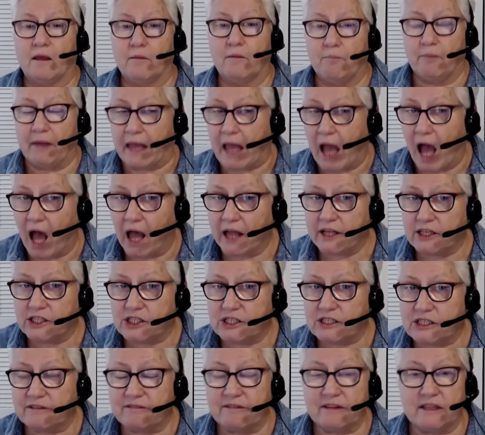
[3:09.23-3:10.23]
Be
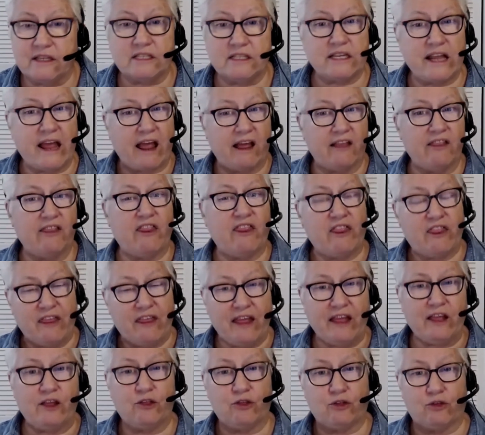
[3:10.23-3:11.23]
conscious of this and
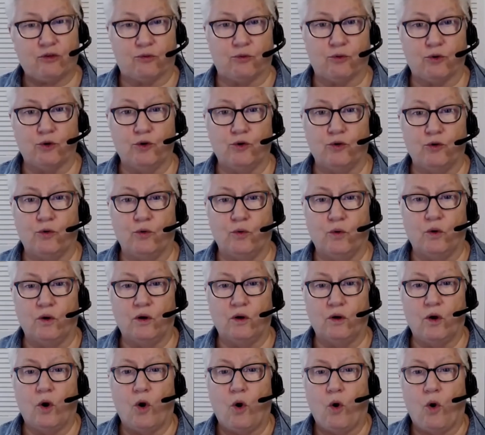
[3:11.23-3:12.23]
think through
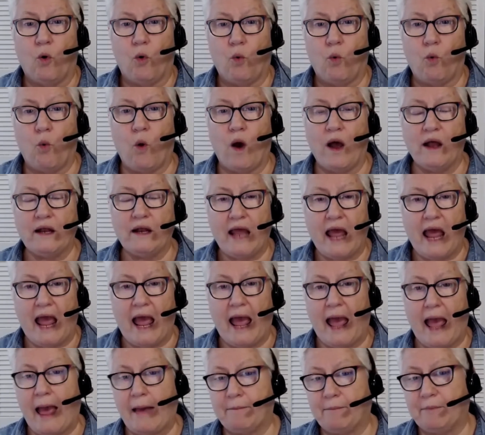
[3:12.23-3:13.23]
what
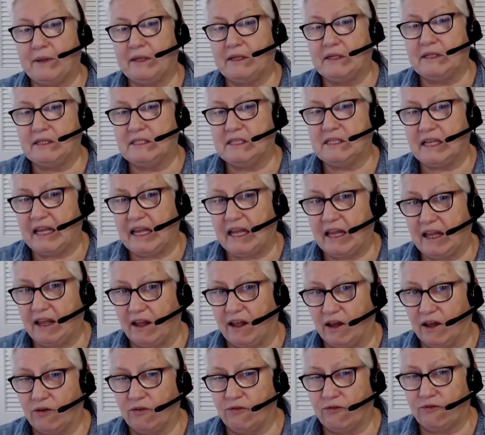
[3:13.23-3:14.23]
happens
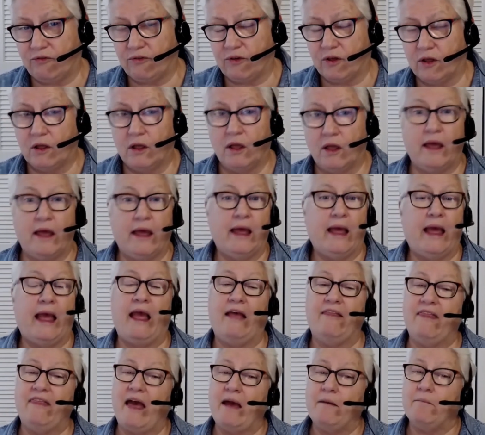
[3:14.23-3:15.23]
if,
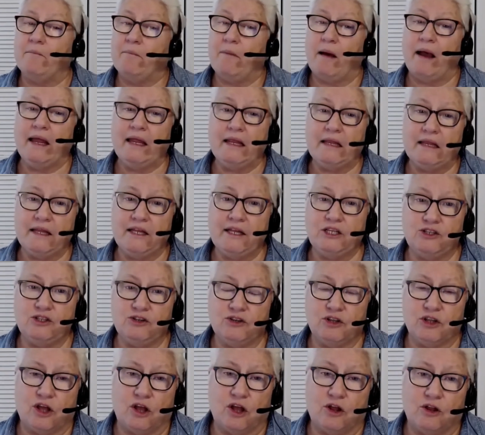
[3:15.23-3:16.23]
and that might lead you to
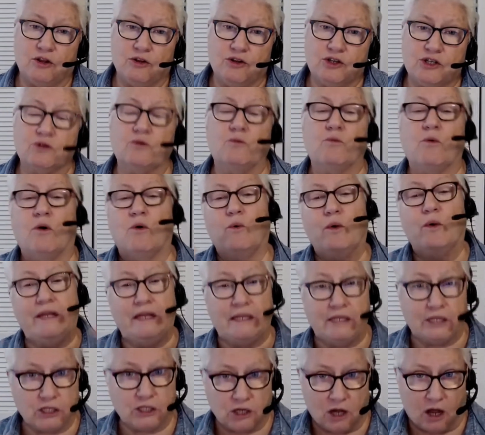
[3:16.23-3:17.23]
the conclusion, well, we
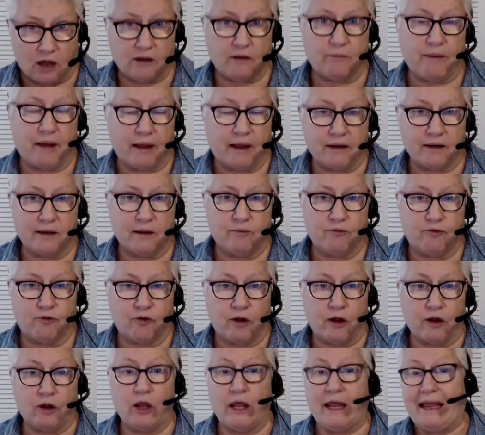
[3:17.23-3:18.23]
need to talk about it up
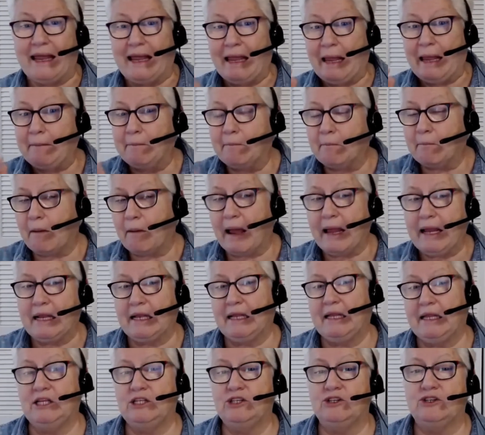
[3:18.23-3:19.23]
front. It might
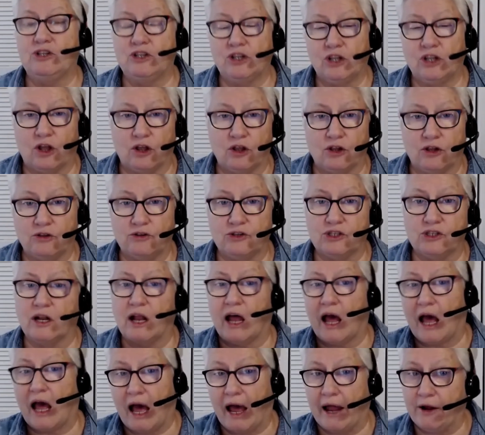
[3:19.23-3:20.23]
lead you to the conclusion,
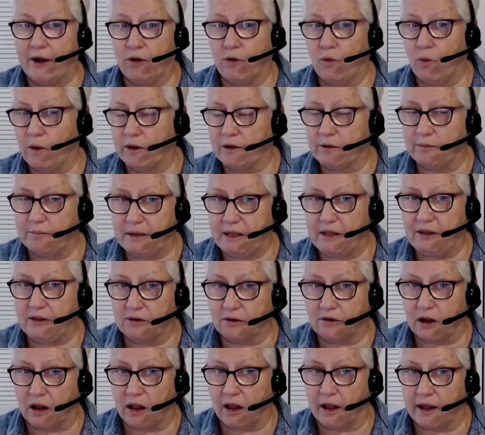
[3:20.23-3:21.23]
I don't want to be their
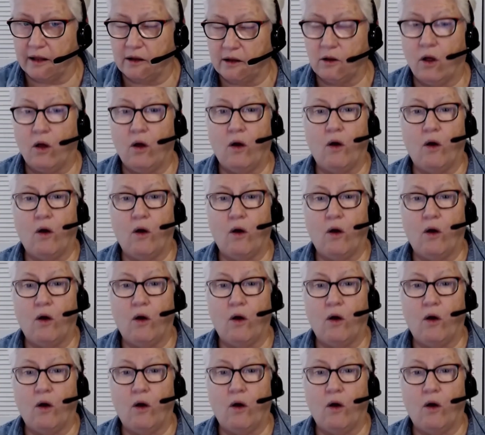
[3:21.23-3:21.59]
client,